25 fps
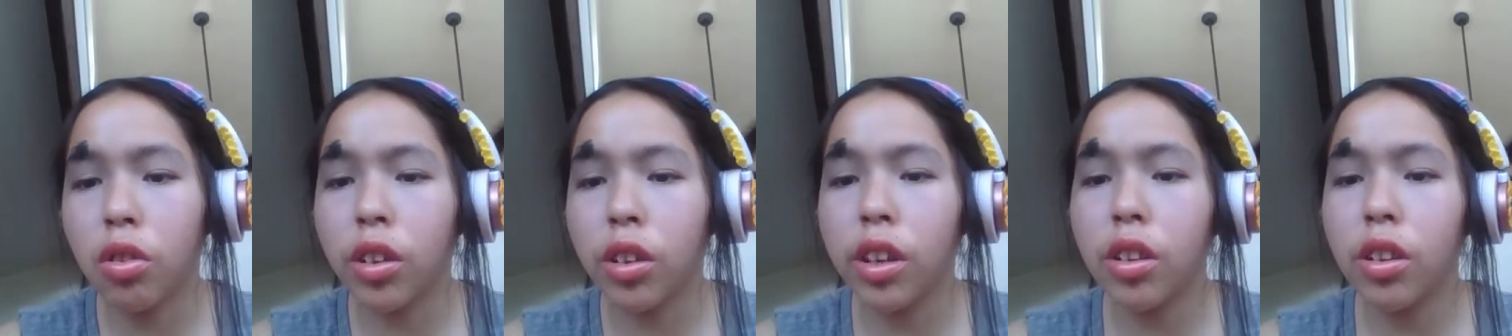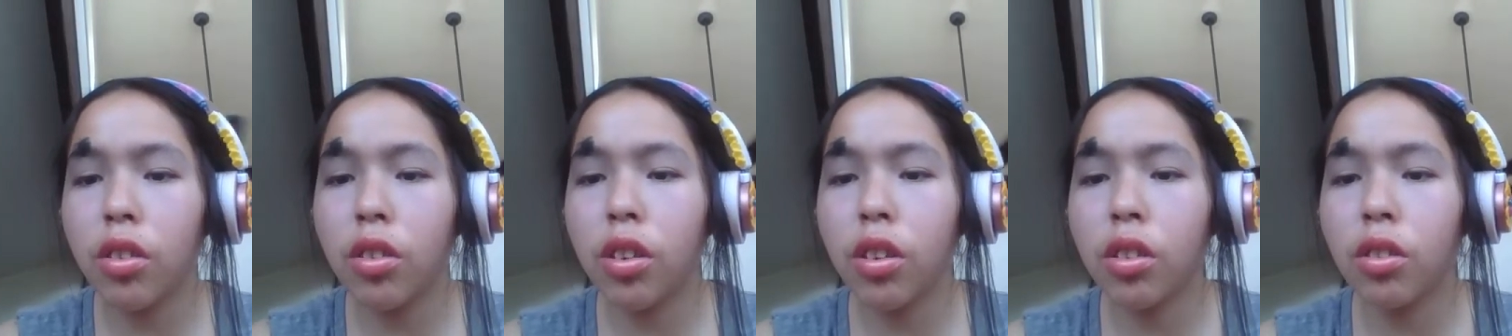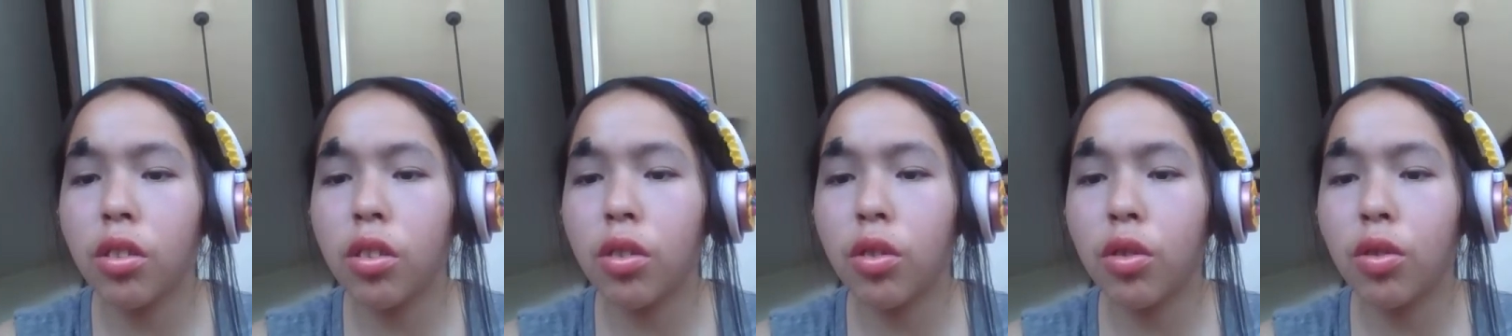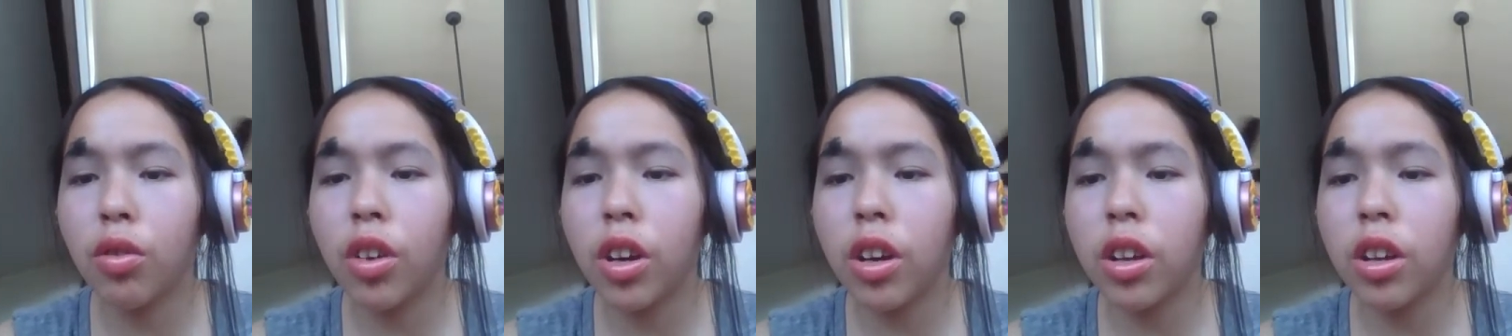later
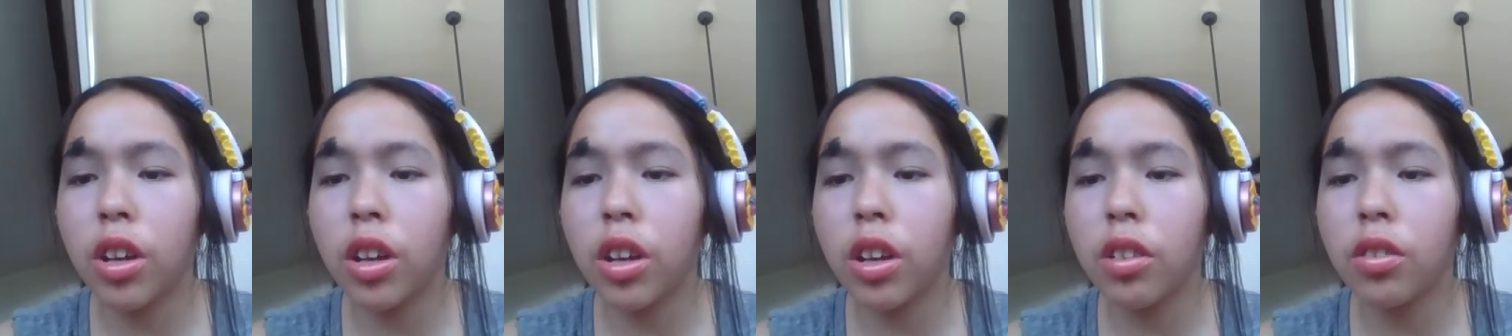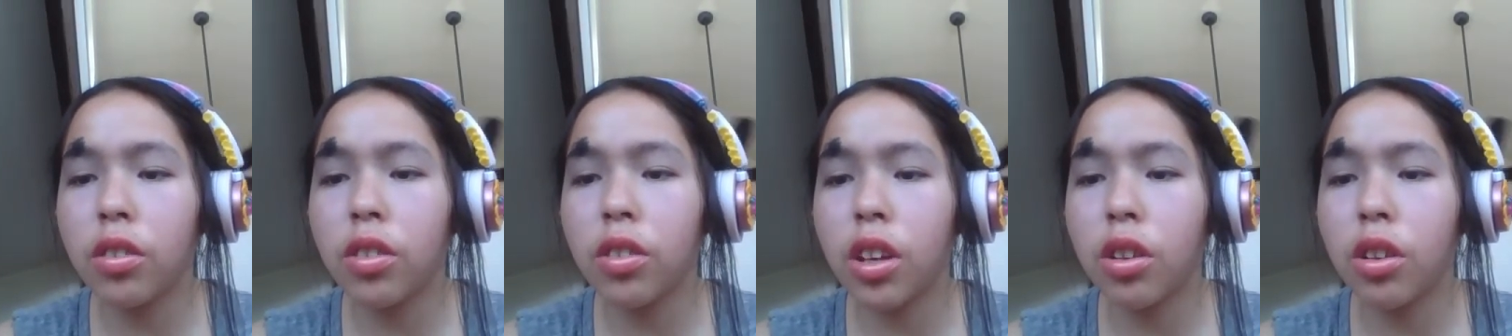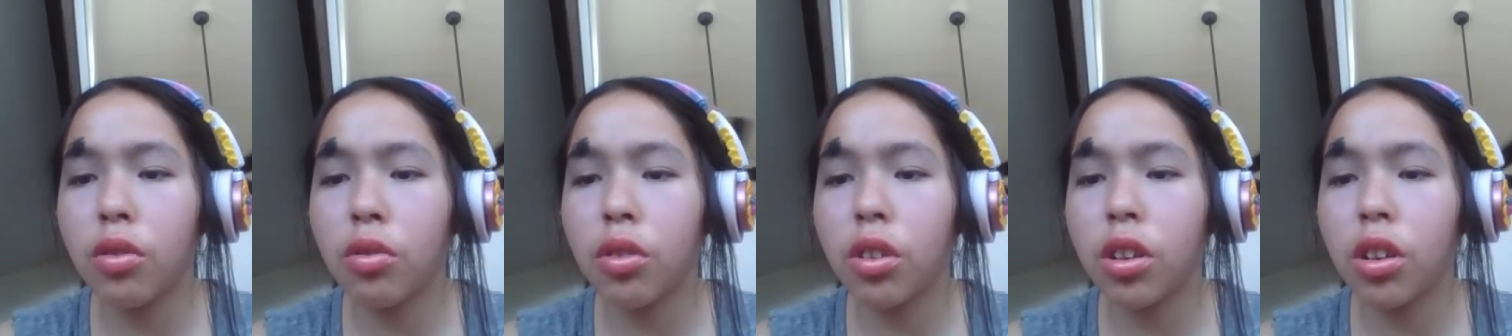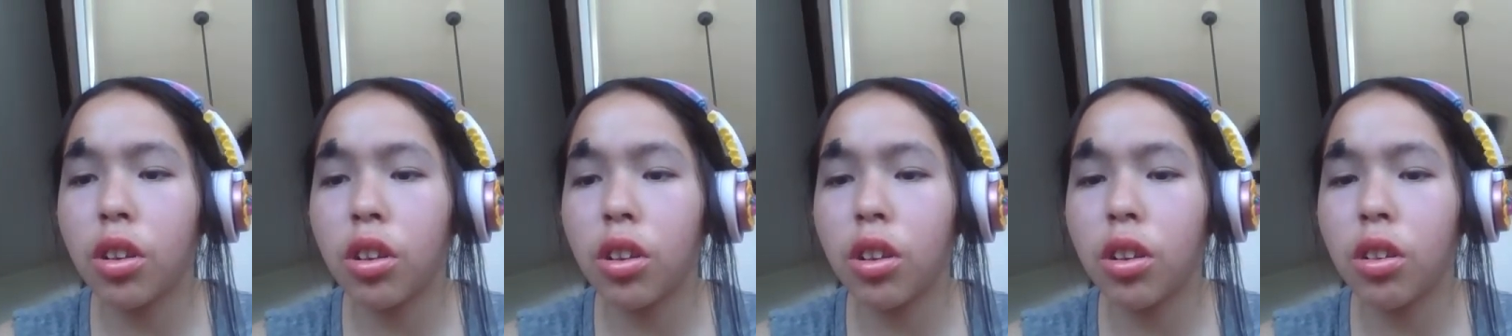identified as
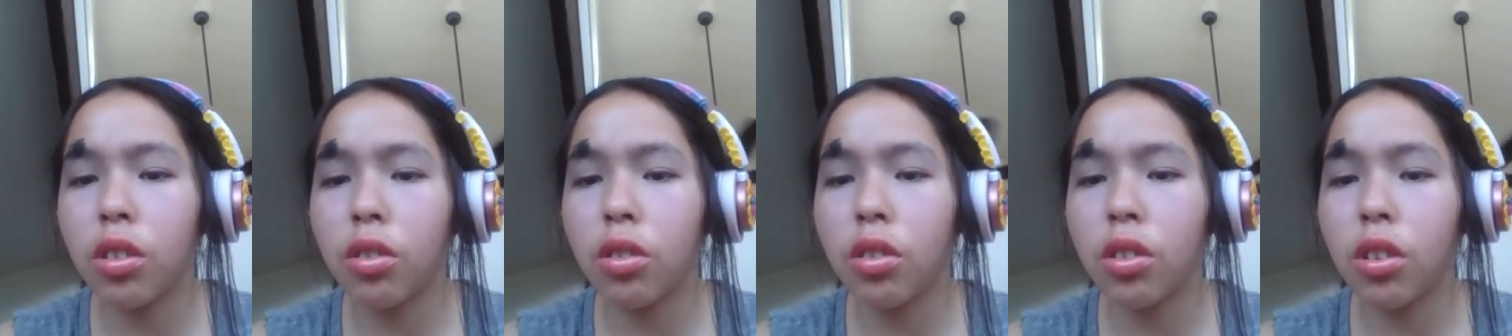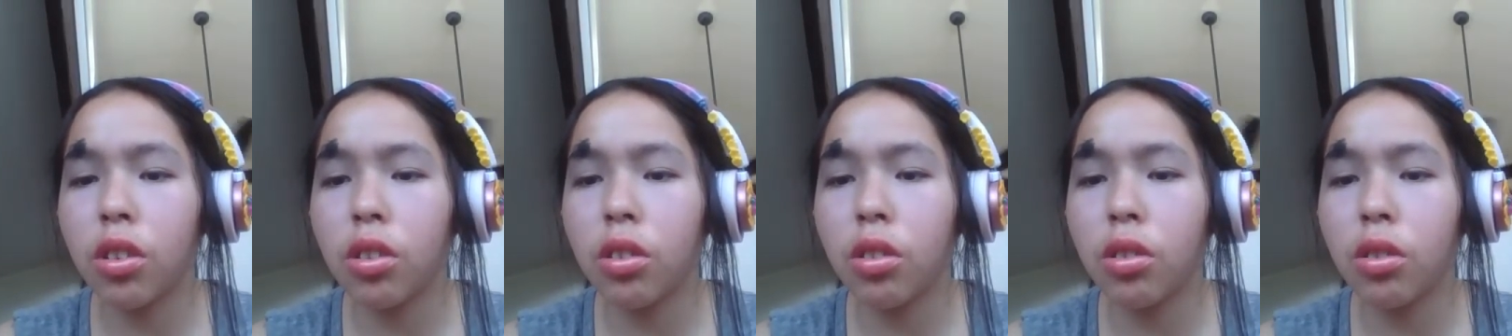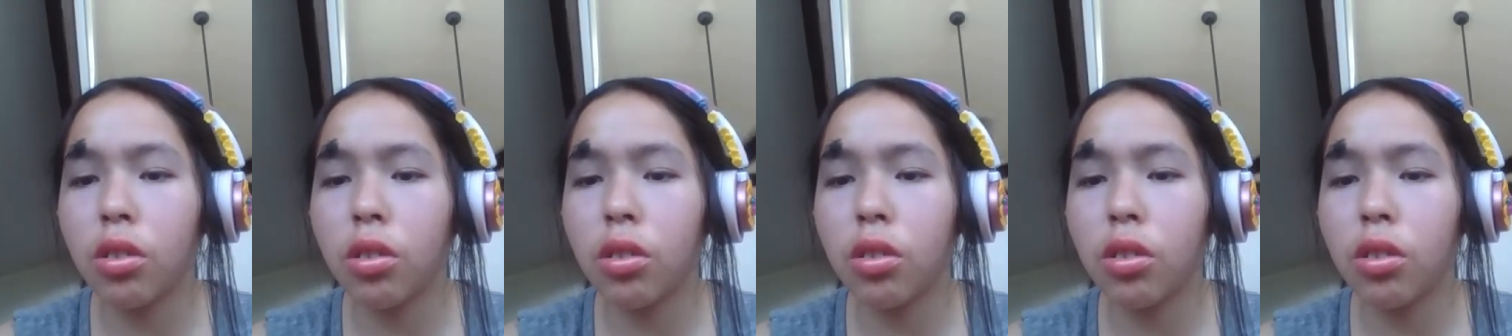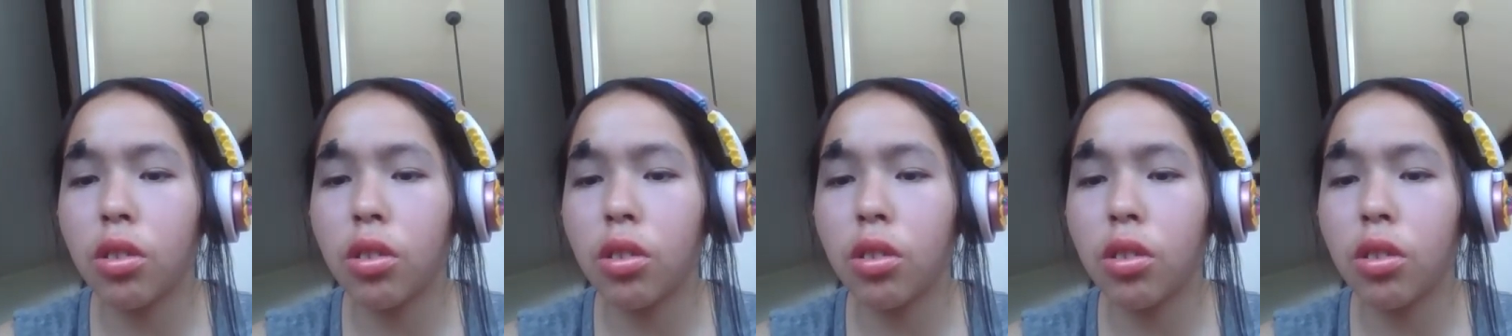Edric Condon,